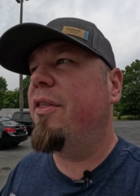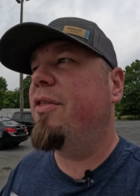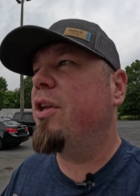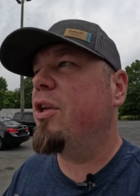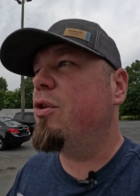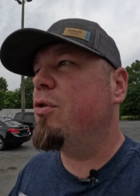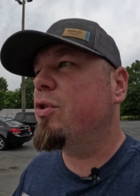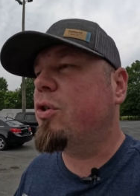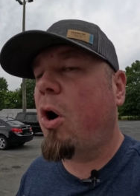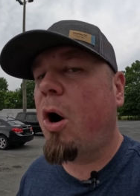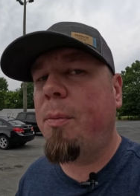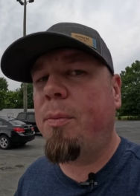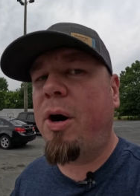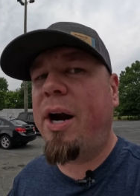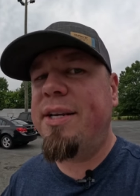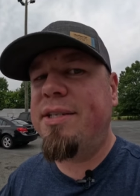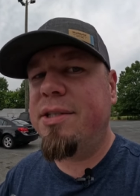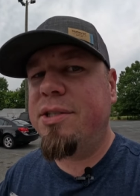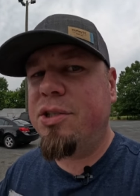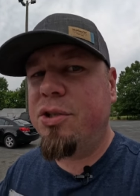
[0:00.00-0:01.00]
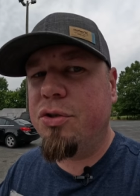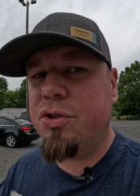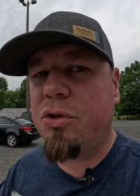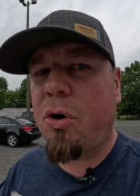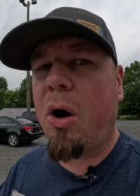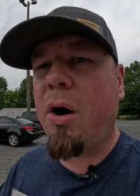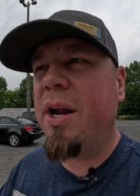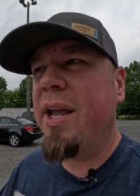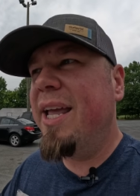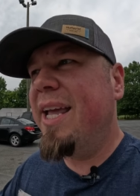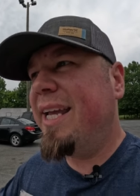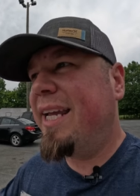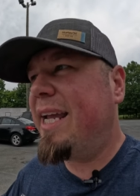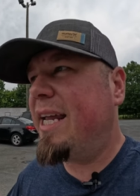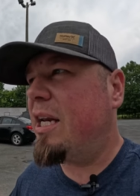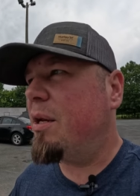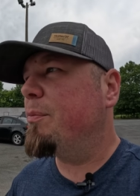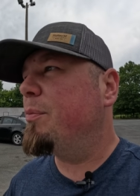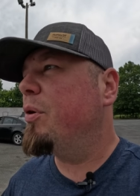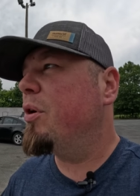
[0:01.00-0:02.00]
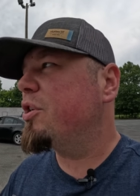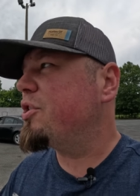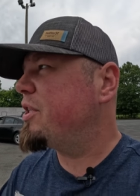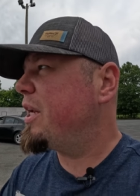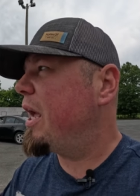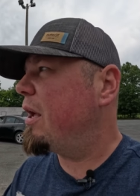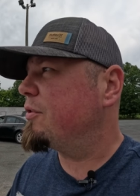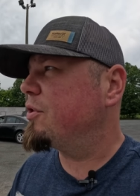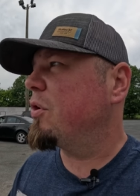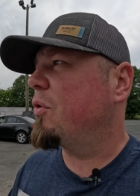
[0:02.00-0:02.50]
the used car prices to start getting pushed down.